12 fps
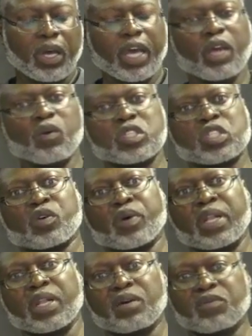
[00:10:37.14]
He was
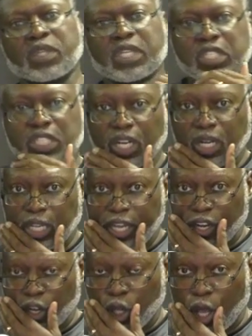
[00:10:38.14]
so in love with this young
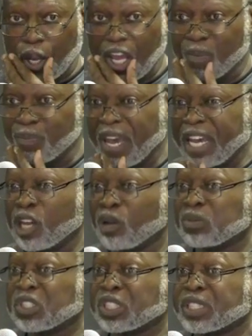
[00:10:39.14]
lady that it made
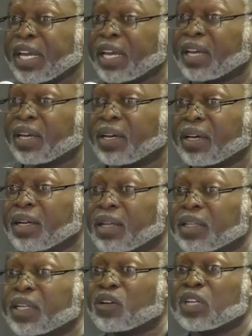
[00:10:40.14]
him sick,
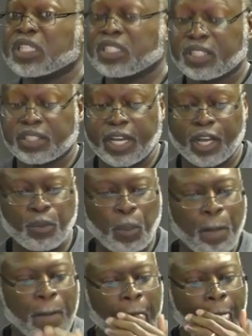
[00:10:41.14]
mm. literally sick.
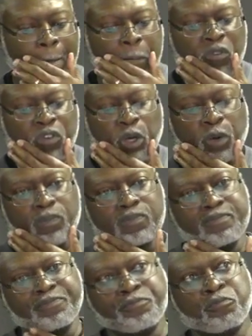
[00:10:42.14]
Mm. So
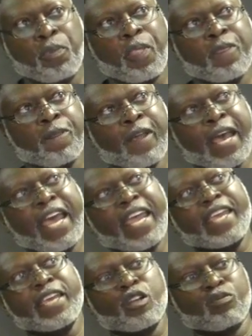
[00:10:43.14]
oh,
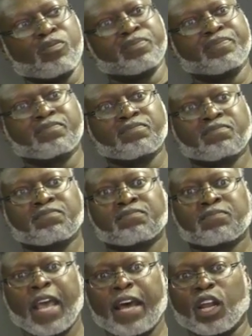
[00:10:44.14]
he,
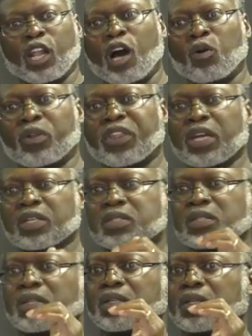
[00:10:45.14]
and along with
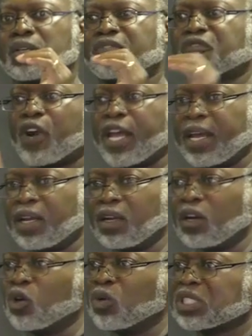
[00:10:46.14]
his friend,
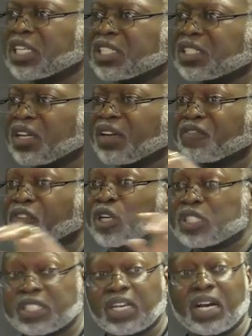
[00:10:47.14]
who was his
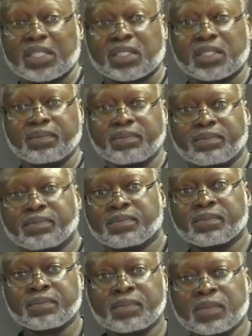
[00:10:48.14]
first cousin,
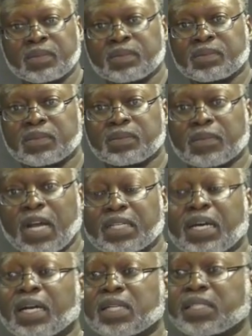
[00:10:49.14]
mm-hmm.
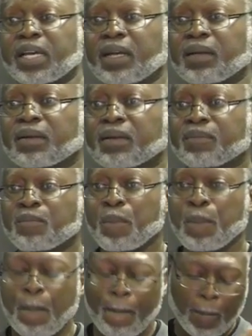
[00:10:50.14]
Adonijah,
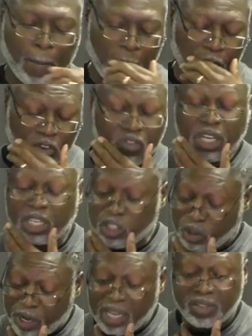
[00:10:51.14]
this thing
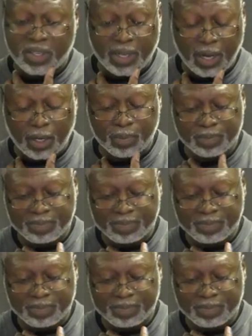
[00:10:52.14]
is crazy, y'all.